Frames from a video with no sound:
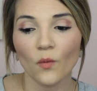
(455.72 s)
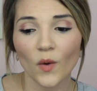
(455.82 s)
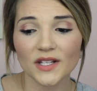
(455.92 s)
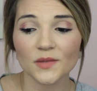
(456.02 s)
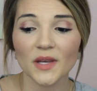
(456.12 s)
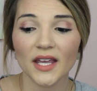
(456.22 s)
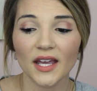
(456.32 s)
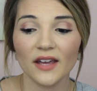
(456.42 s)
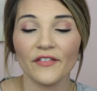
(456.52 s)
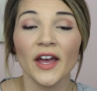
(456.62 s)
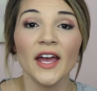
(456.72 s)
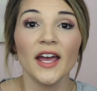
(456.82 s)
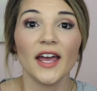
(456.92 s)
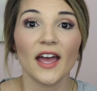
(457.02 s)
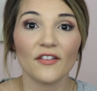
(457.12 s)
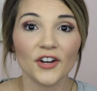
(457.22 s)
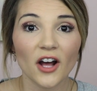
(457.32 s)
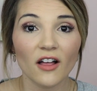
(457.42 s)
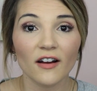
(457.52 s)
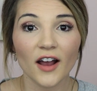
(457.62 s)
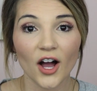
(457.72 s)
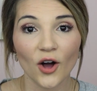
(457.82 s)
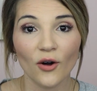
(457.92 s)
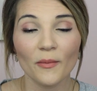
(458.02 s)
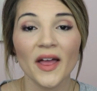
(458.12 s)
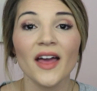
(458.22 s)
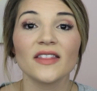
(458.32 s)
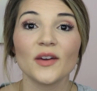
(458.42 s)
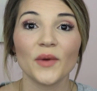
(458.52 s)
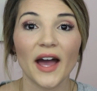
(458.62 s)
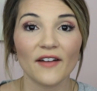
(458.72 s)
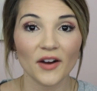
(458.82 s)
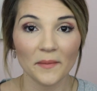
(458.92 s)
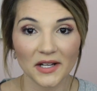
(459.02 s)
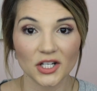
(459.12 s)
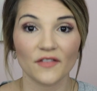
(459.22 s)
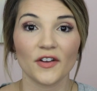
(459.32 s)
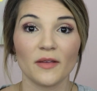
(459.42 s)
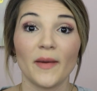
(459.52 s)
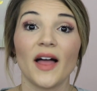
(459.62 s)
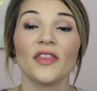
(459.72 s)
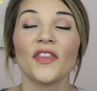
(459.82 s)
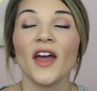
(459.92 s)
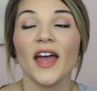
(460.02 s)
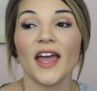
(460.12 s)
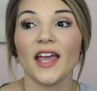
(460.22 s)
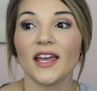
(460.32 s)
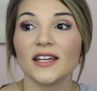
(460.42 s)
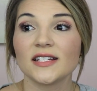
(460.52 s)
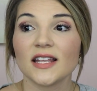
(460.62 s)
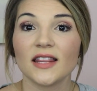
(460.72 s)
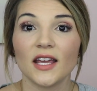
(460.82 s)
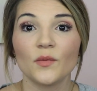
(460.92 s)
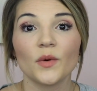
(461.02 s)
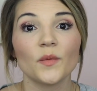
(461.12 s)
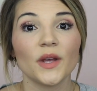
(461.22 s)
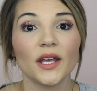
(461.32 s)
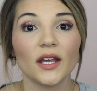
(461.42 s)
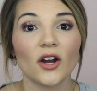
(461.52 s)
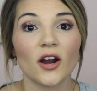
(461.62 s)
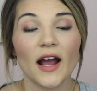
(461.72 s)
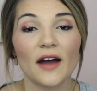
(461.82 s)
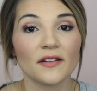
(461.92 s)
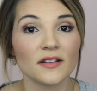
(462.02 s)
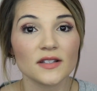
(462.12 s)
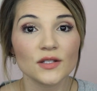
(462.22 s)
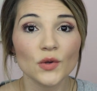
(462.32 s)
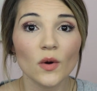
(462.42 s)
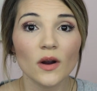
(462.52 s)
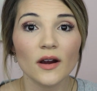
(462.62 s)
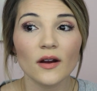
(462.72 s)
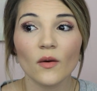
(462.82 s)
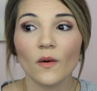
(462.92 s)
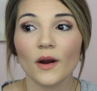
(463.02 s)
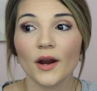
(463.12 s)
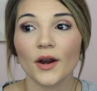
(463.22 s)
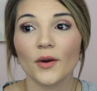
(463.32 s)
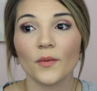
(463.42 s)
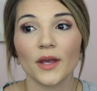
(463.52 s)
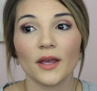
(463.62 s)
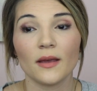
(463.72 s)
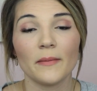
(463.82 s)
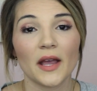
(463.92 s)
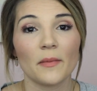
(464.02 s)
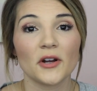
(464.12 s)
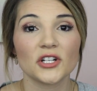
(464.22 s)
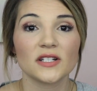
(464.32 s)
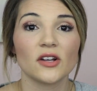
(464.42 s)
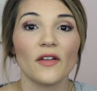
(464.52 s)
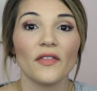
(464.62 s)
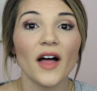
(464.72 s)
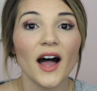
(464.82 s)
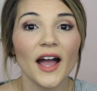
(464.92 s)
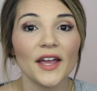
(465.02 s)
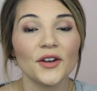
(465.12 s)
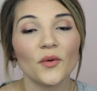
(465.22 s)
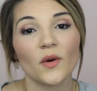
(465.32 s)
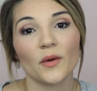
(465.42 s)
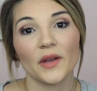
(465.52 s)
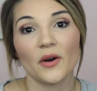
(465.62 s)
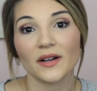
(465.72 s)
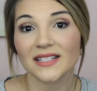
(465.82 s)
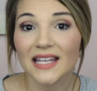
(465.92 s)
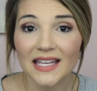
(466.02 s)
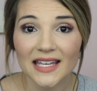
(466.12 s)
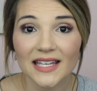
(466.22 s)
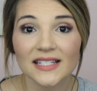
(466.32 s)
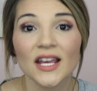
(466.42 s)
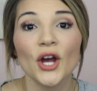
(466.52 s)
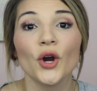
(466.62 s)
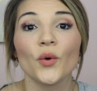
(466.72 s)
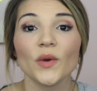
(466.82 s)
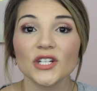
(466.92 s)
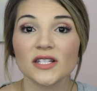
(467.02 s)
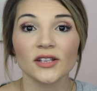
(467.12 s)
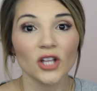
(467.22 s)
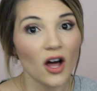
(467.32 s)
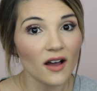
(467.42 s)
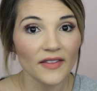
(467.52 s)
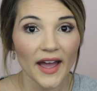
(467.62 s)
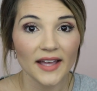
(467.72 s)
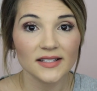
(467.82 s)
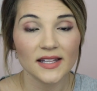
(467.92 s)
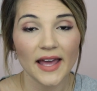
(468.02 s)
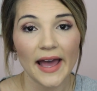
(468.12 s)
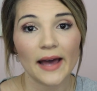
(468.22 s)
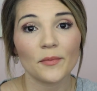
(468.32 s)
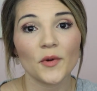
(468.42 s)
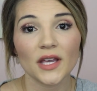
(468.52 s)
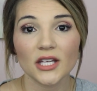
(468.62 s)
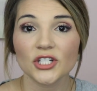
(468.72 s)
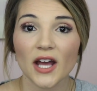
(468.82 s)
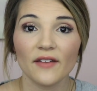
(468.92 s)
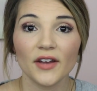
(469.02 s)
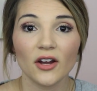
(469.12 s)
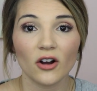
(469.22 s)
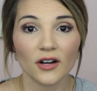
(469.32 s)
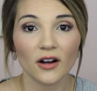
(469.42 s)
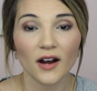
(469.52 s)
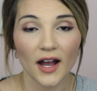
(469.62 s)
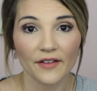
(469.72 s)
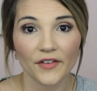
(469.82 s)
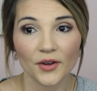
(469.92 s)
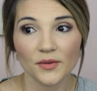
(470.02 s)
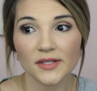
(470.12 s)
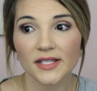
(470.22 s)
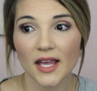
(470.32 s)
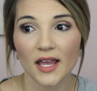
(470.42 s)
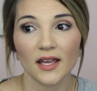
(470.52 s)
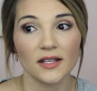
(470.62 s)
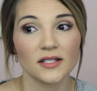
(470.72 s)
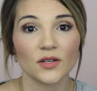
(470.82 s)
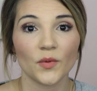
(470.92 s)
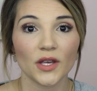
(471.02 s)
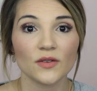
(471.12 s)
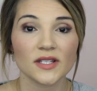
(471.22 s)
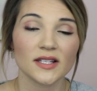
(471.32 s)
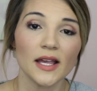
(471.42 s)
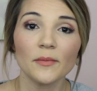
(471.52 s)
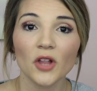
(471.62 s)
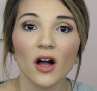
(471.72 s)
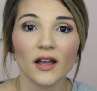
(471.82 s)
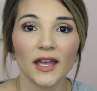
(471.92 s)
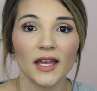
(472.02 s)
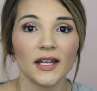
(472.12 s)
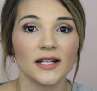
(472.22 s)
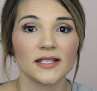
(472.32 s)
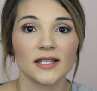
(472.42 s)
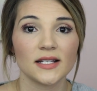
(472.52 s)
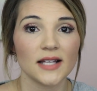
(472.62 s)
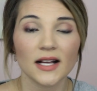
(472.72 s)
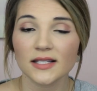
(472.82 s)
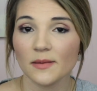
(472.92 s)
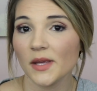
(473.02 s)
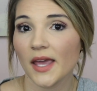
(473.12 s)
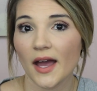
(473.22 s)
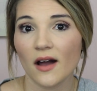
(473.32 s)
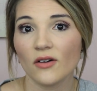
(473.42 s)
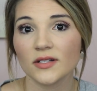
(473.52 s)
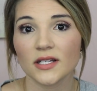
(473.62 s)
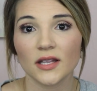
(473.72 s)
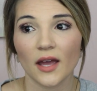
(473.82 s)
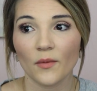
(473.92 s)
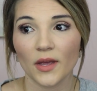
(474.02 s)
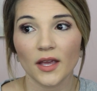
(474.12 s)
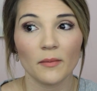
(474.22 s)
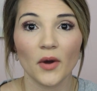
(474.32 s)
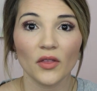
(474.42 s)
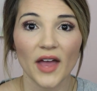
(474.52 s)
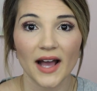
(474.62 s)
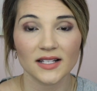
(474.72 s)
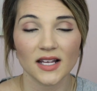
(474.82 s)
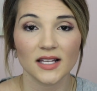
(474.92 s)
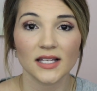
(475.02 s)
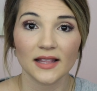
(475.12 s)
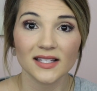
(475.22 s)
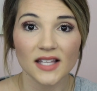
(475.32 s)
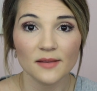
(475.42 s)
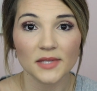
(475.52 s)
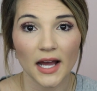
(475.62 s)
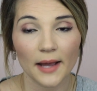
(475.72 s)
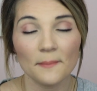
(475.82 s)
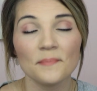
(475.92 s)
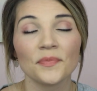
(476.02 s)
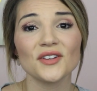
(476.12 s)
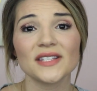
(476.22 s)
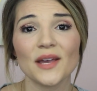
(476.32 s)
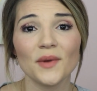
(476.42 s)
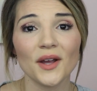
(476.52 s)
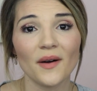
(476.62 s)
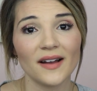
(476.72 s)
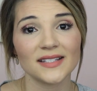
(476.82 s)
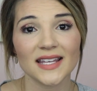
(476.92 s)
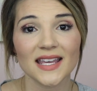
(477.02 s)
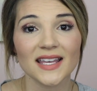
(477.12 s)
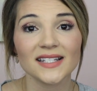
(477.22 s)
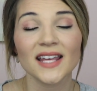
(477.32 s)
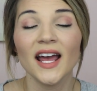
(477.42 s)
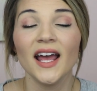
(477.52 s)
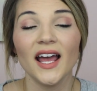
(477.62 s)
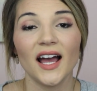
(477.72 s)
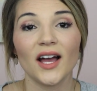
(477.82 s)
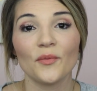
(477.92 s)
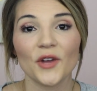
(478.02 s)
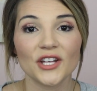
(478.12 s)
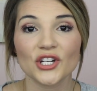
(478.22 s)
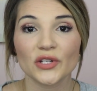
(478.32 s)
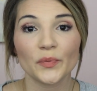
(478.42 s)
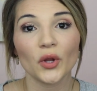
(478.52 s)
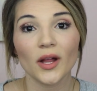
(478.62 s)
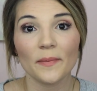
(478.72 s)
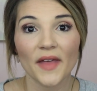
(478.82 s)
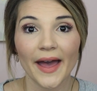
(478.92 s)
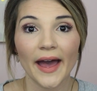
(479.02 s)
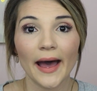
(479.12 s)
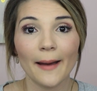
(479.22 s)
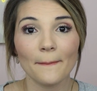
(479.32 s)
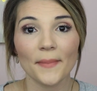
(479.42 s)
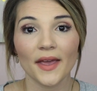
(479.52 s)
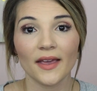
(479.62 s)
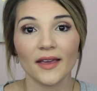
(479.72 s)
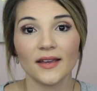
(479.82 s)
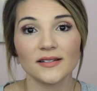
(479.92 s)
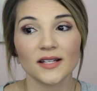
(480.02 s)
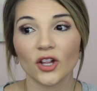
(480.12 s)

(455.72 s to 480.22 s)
once we give every dollar a home, then we have our budget for the month. And then when we are out at the store or we make a purchase online or we go out to eat, we just log that into the app. We each have it on our iPhones and we use the same login. It's the exact same account that we can both access at the same time. So say we go out to eat um, we can just pull up the app and